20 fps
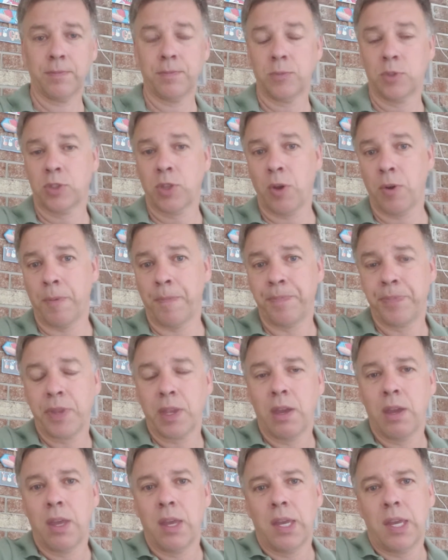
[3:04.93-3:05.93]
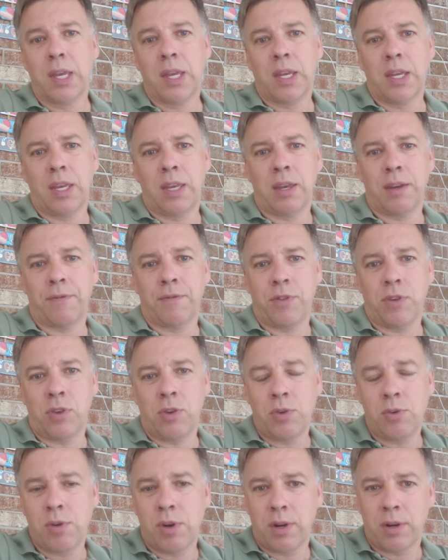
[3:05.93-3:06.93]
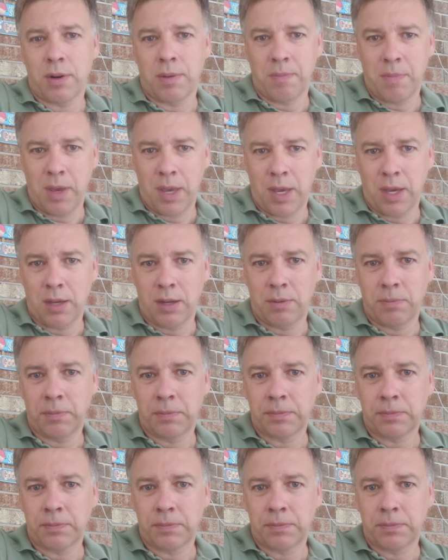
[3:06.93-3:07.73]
So, if you are a man